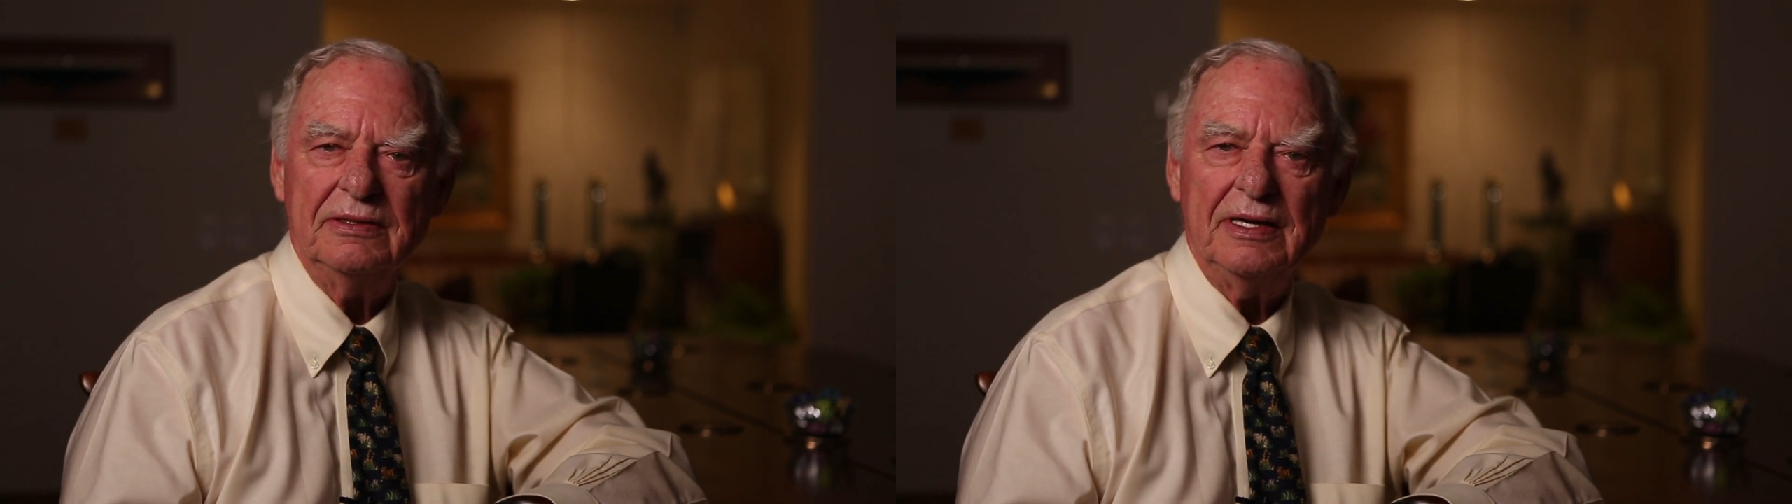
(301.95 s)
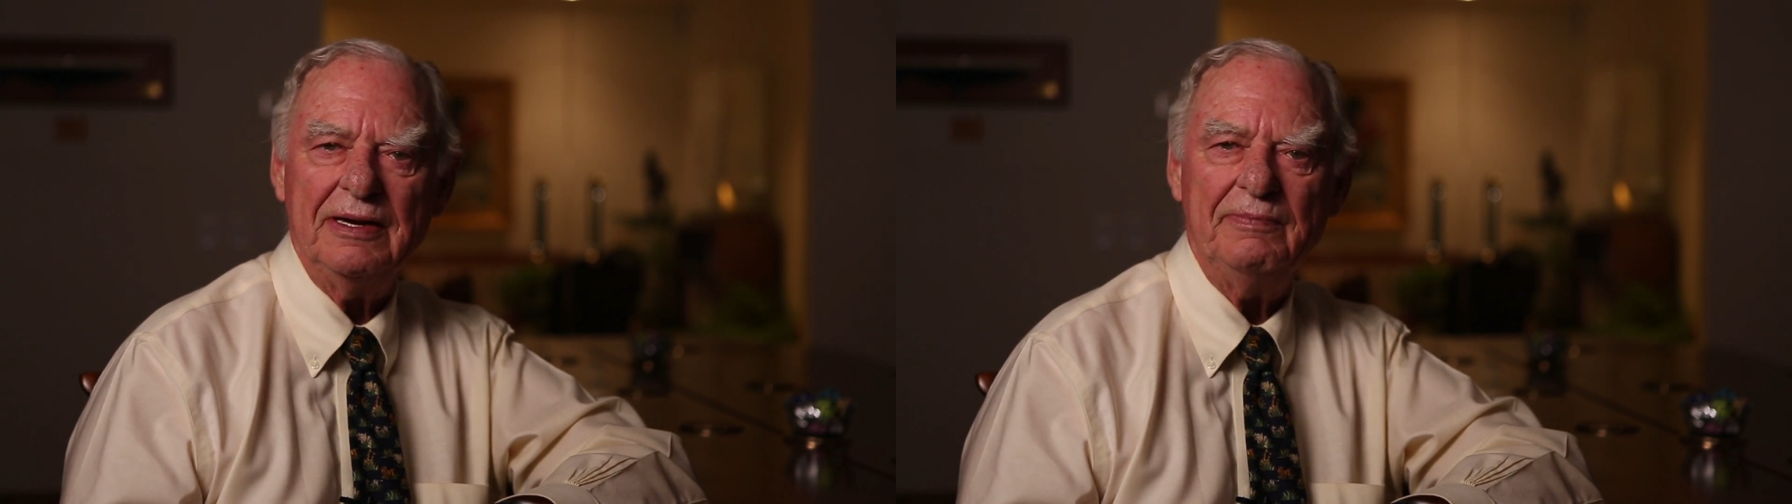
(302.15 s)

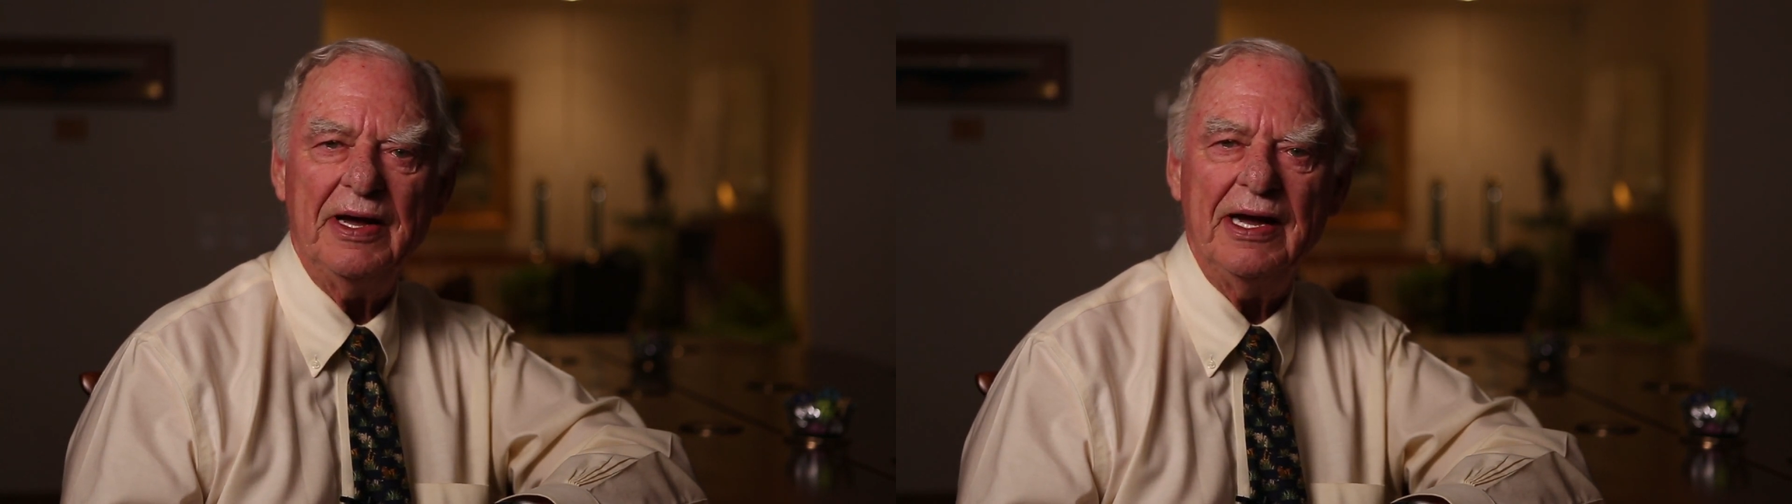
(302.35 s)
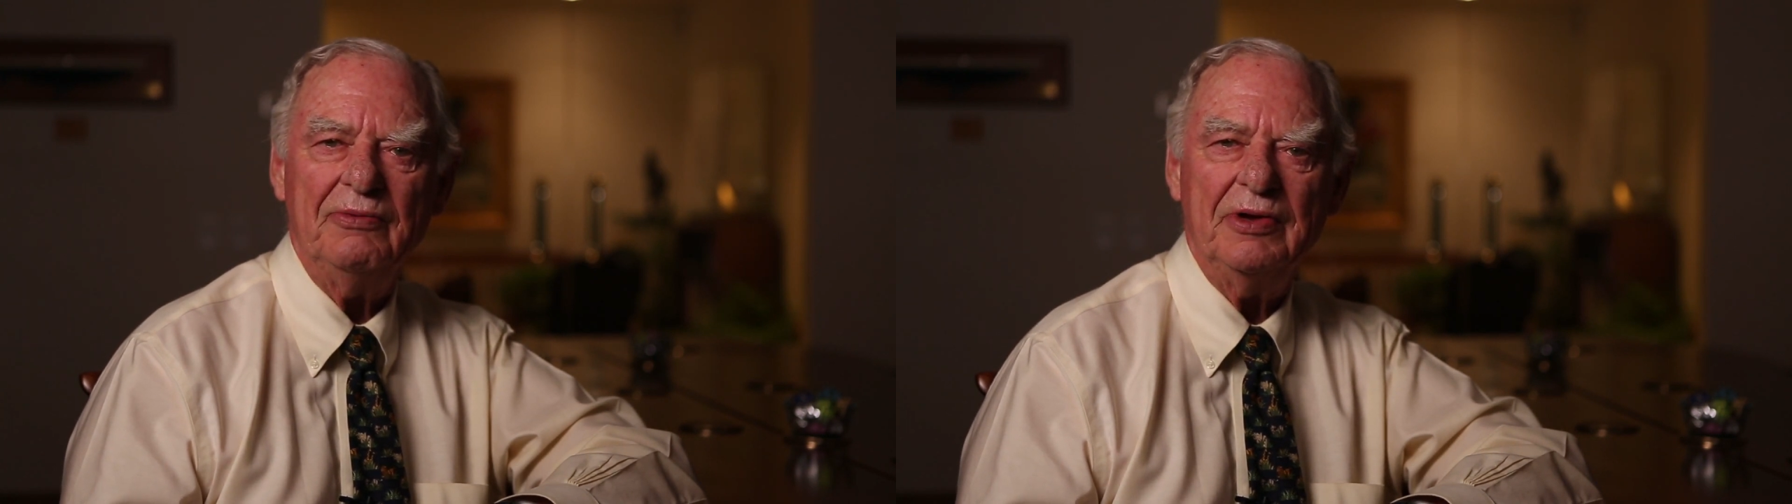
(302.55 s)
could I
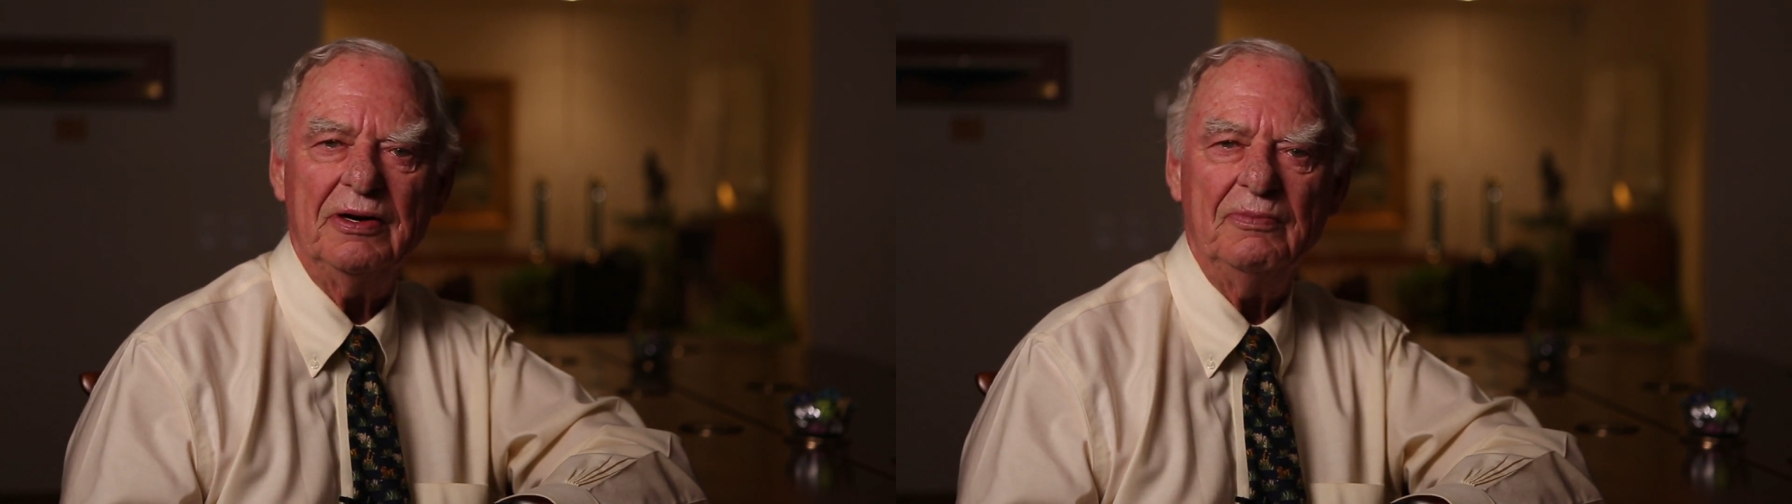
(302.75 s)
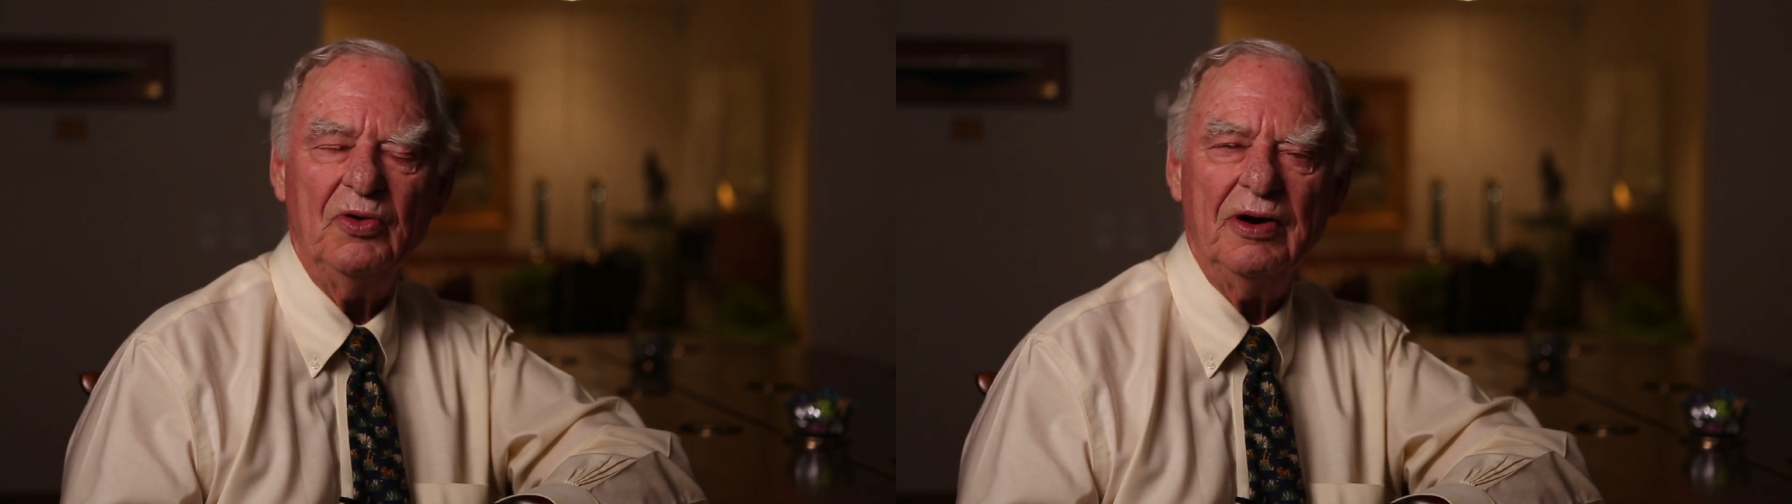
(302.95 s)
buy one
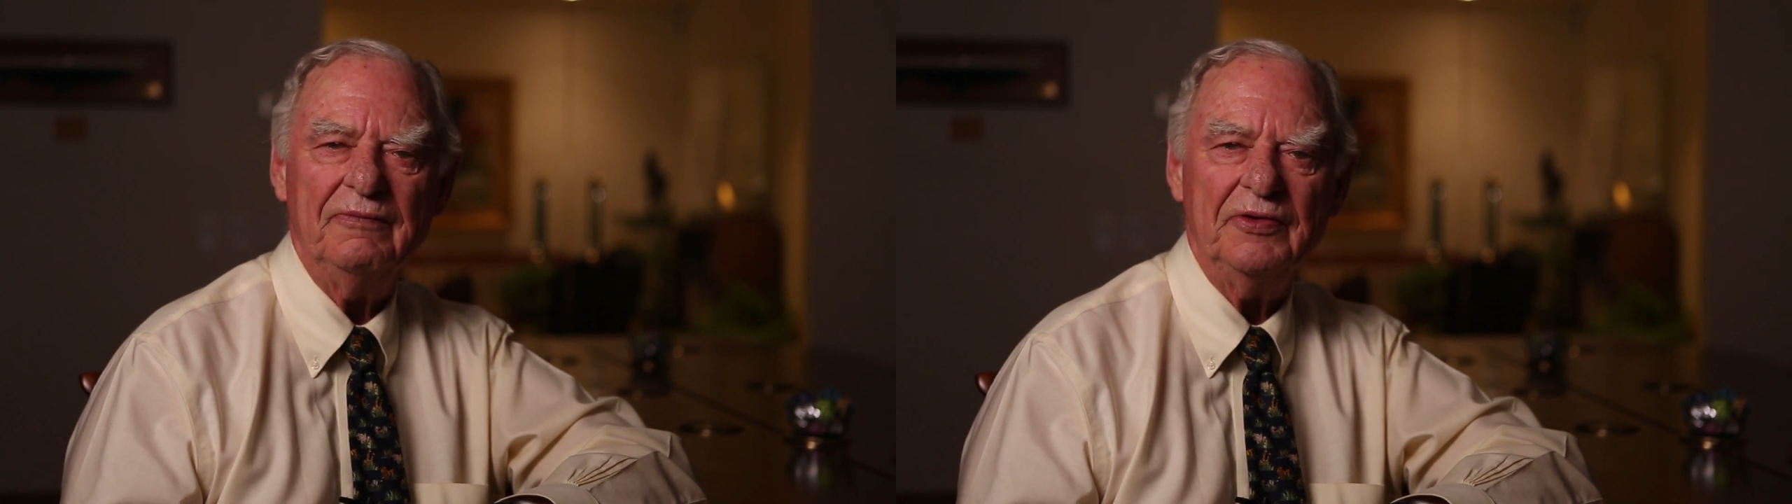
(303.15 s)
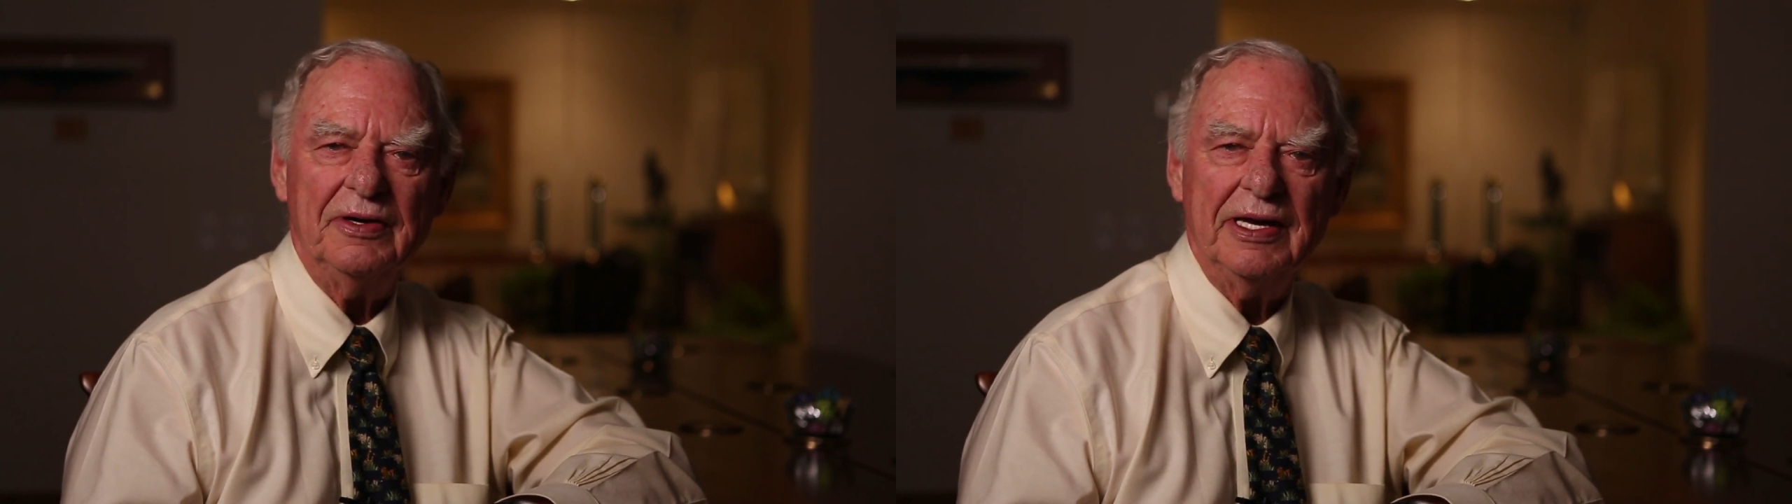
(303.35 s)
or more
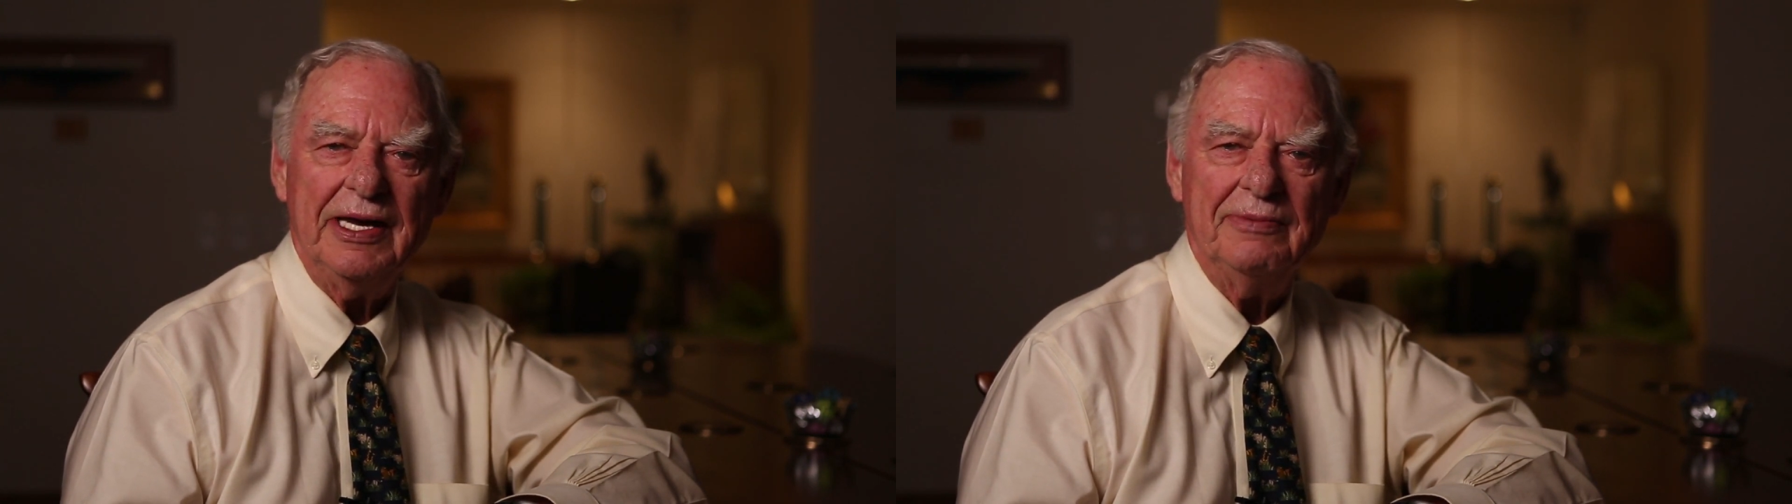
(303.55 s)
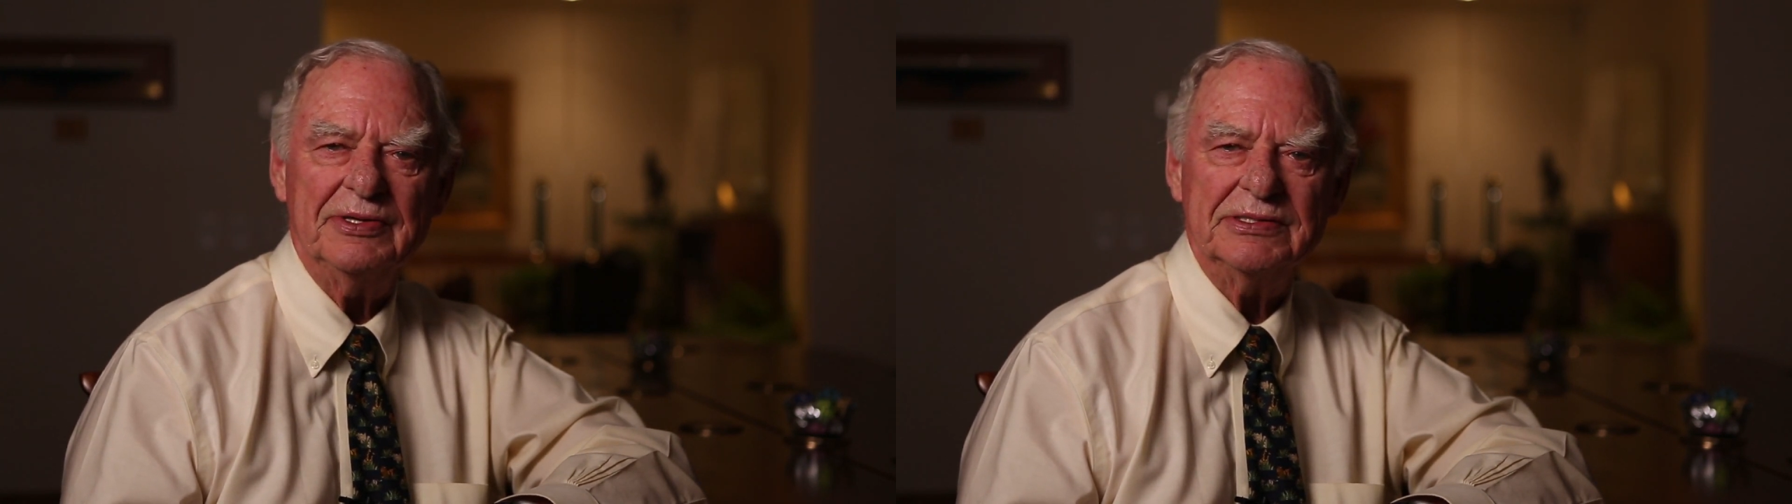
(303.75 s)
of your cable